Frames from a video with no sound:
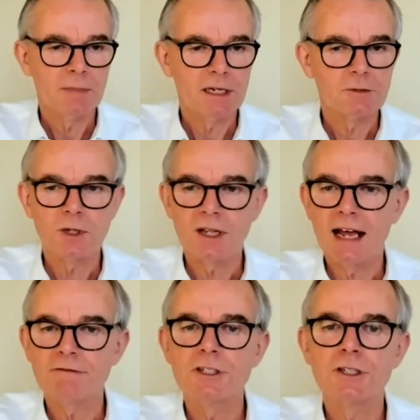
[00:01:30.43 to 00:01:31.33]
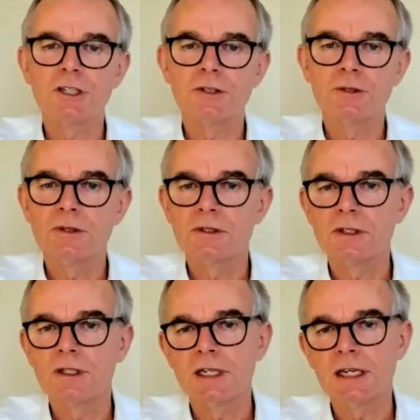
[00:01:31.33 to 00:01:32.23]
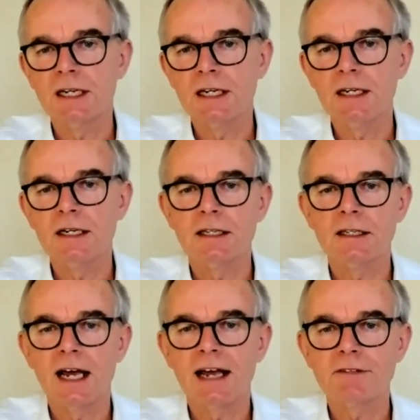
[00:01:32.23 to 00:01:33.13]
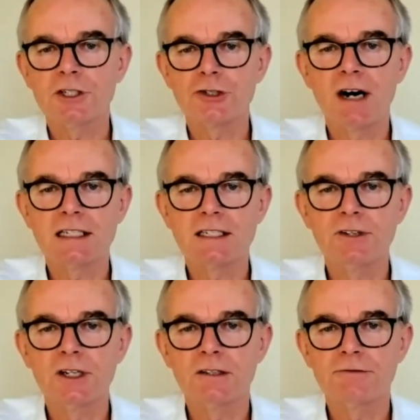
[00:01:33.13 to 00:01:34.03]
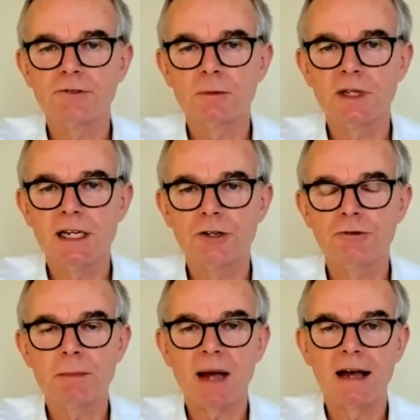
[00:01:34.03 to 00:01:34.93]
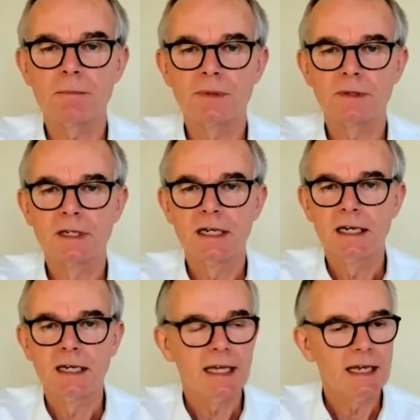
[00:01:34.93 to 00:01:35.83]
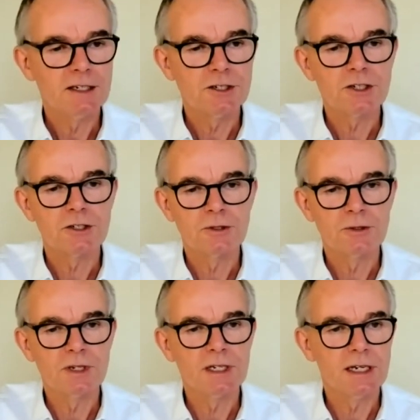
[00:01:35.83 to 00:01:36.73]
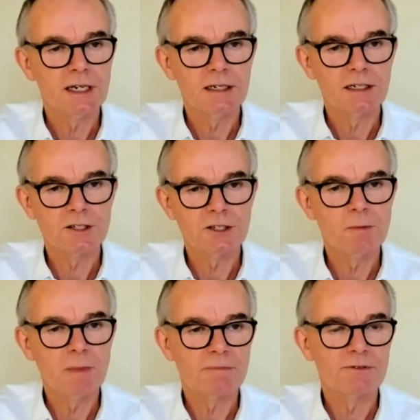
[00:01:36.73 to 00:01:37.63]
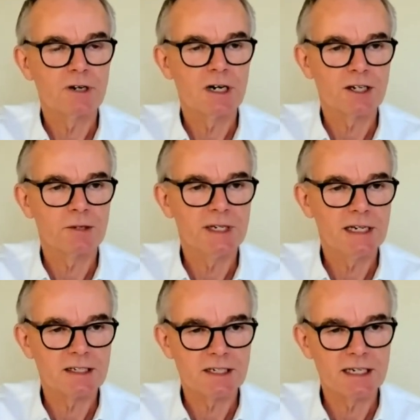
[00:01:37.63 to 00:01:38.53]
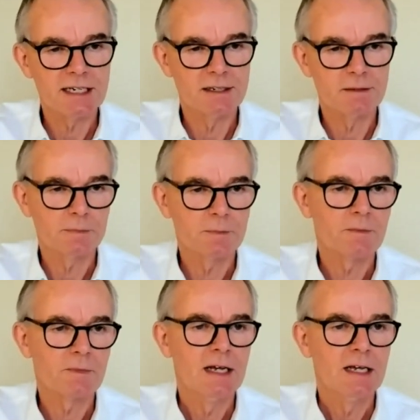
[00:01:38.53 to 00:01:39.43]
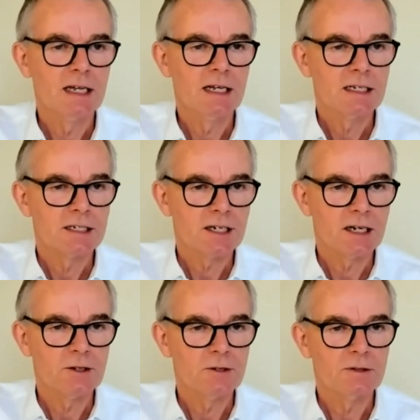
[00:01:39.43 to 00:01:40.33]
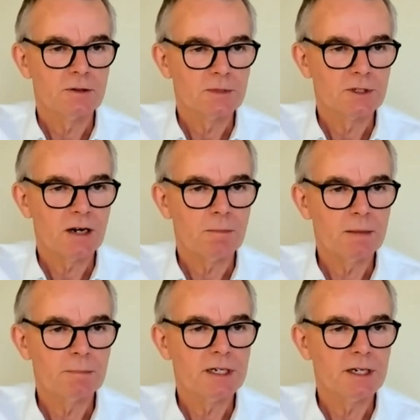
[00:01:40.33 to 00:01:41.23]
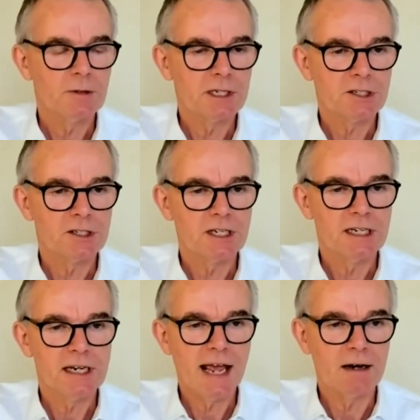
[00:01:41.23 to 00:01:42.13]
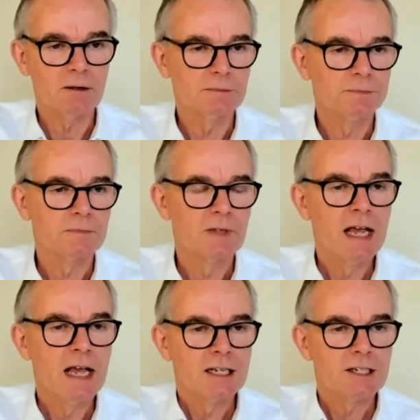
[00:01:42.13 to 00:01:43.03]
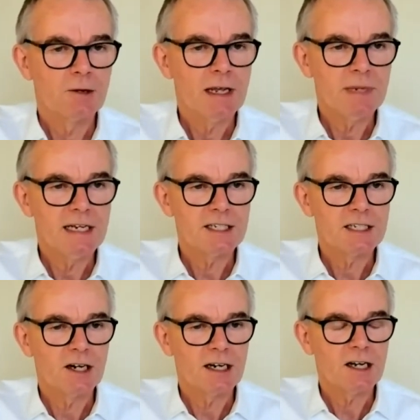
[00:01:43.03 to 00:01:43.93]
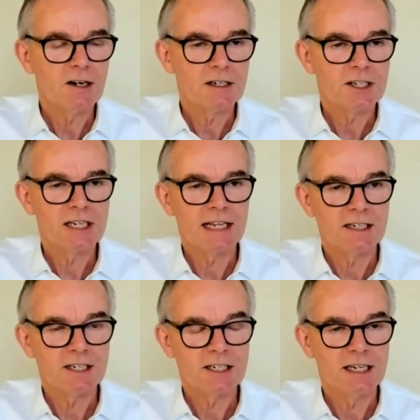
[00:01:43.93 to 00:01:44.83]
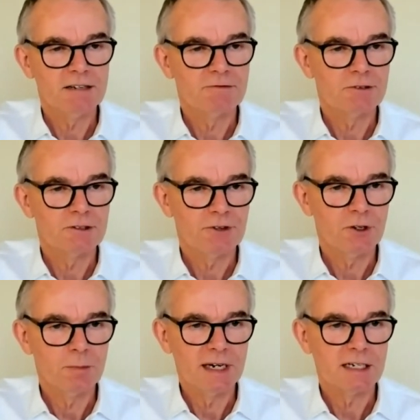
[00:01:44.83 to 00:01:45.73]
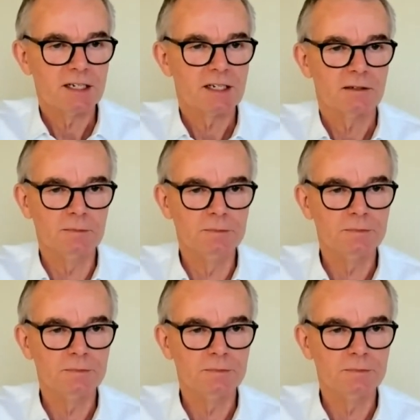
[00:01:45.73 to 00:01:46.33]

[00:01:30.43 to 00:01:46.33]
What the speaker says: because what they have to do, they have to transfer from the Grip app into the Zoom app for us so we can see them. So start pumping your questions in now. So let me kind of set the scene for a few minutes.